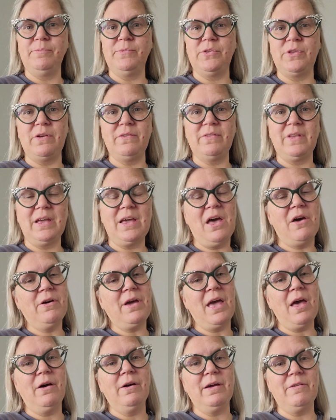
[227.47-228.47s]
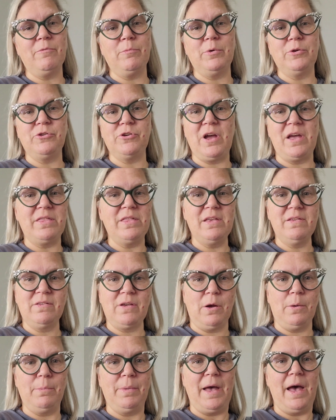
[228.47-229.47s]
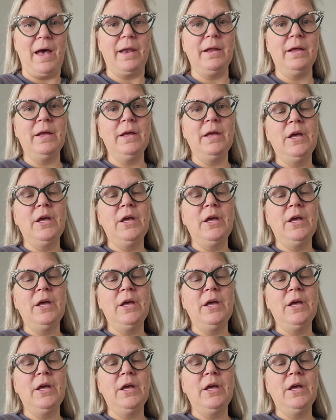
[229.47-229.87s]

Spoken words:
So I was like, okay, I'll give them a try. These aren't bad.